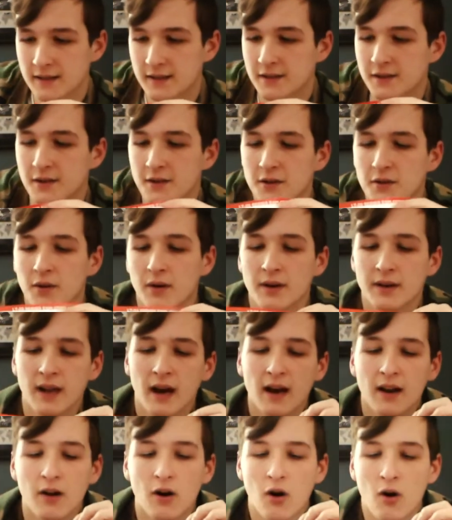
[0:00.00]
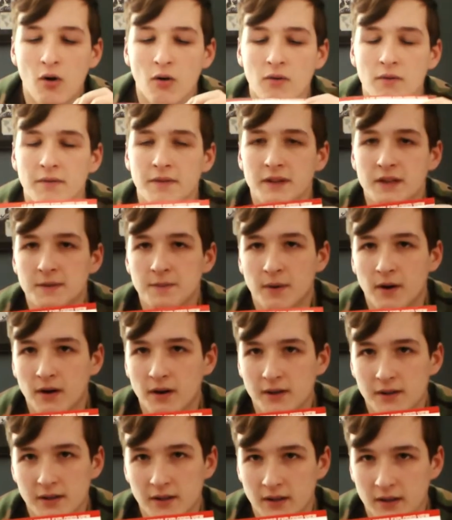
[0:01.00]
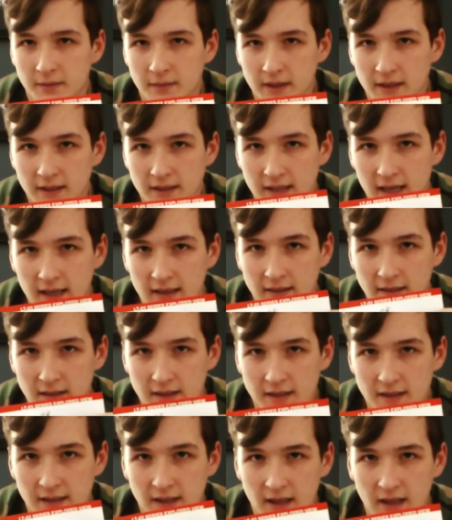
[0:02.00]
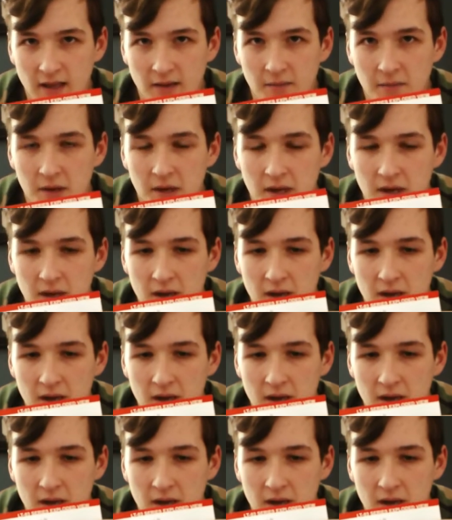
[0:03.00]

so not all of these parts are going to be exactly the same,